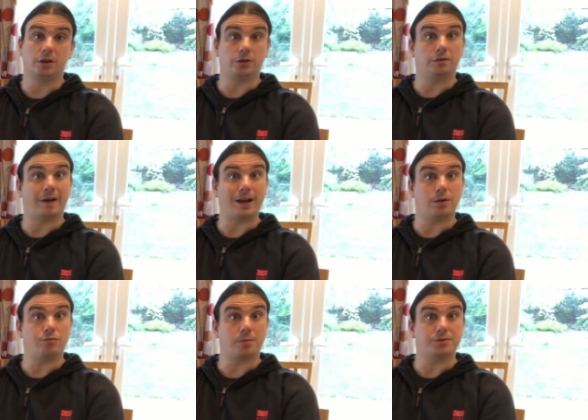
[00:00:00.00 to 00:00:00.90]
good
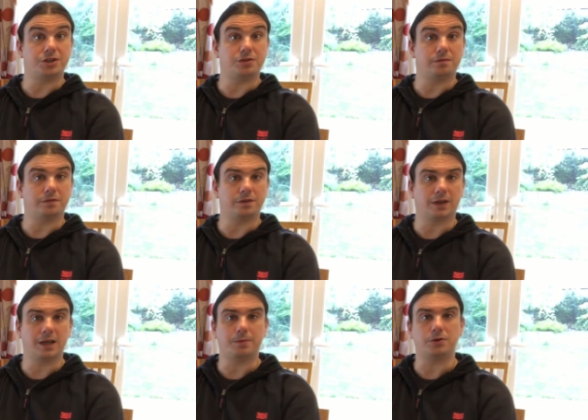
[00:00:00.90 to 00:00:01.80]
value proposition for
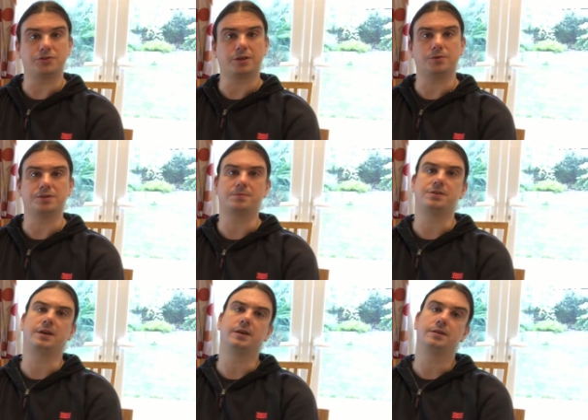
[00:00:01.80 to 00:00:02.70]
keeping your skills up
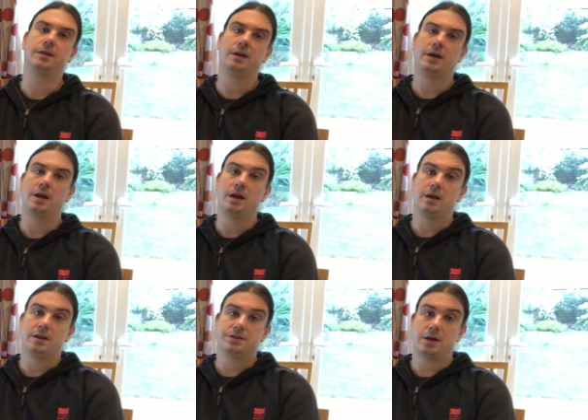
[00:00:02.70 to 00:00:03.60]
to date.
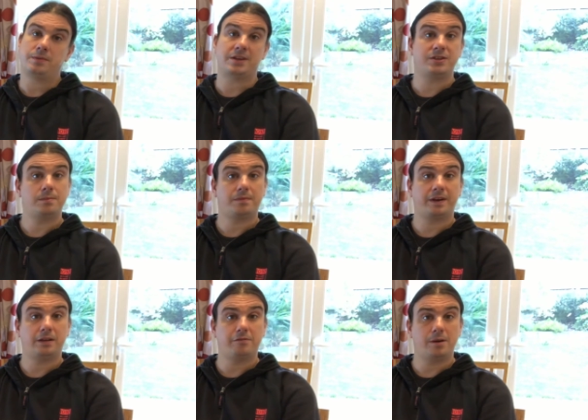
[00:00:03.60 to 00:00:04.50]
So that's it.
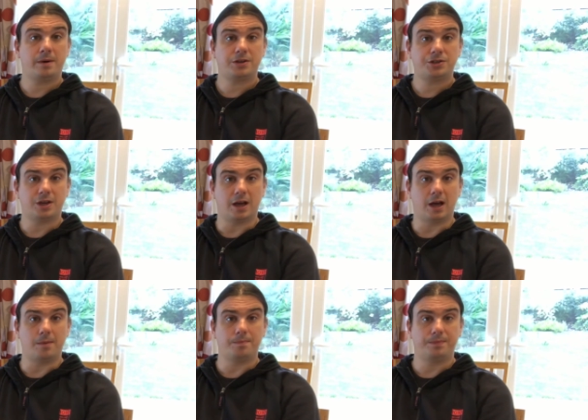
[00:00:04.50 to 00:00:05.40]
Thank you very much.
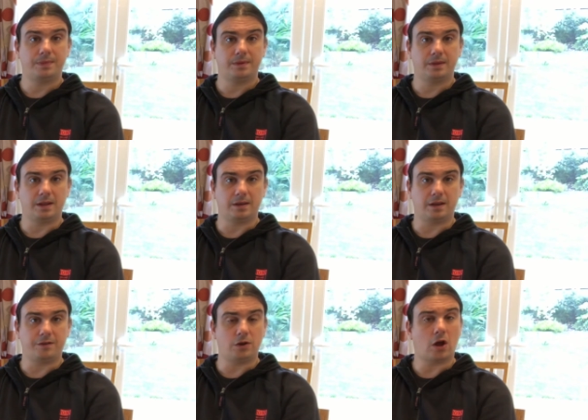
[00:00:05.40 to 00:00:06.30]

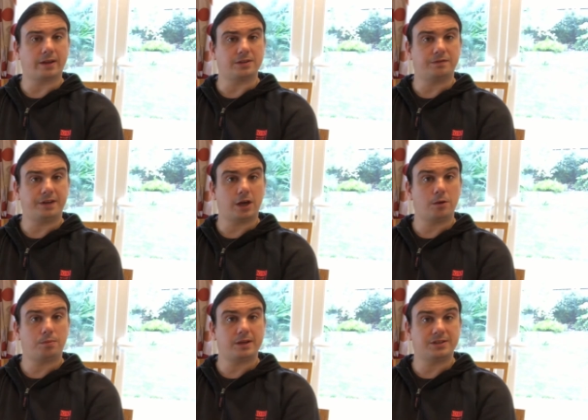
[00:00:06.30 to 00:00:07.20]
If you like this
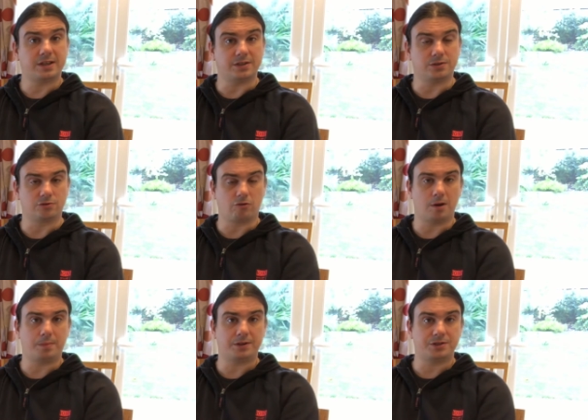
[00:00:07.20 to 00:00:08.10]
video, please hit the
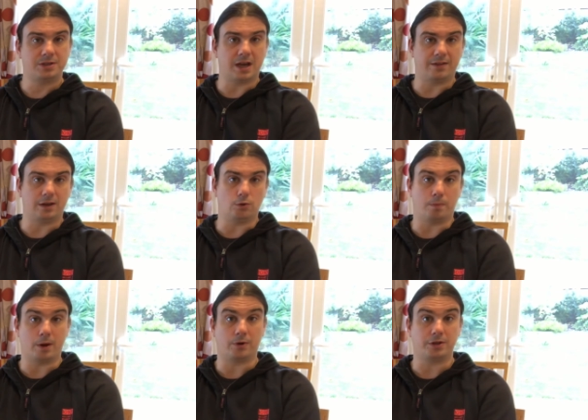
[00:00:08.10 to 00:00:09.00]
subscribe button and the little
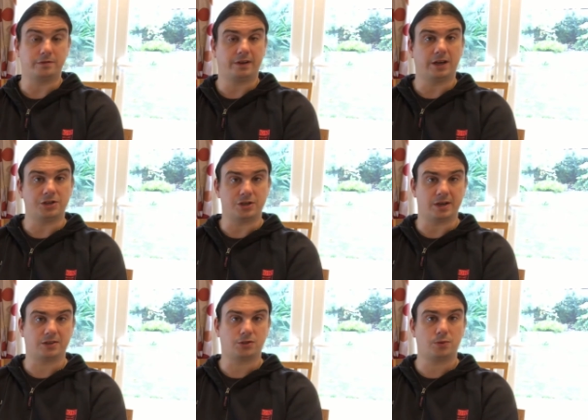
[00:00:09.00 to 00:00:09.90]
bell notification
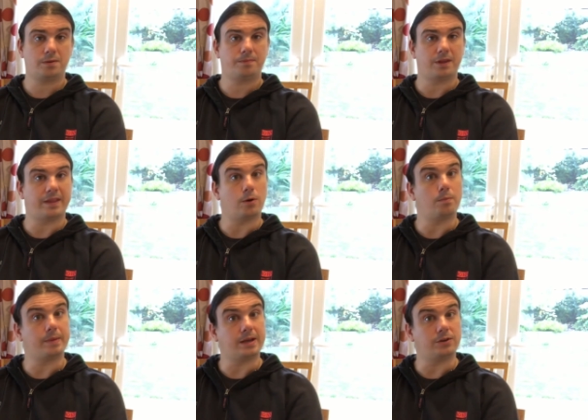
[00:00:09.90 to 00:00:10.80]
next to it, and that will
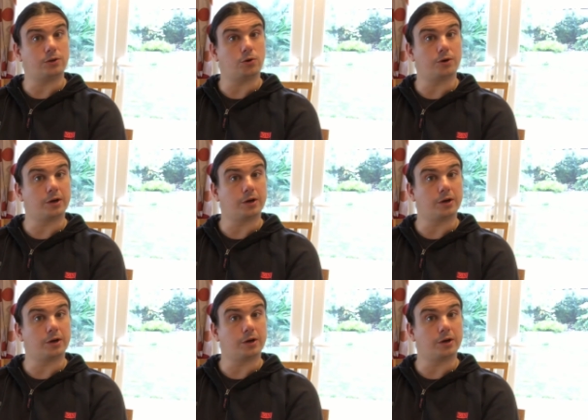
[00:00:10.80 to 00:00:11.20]
mean that you're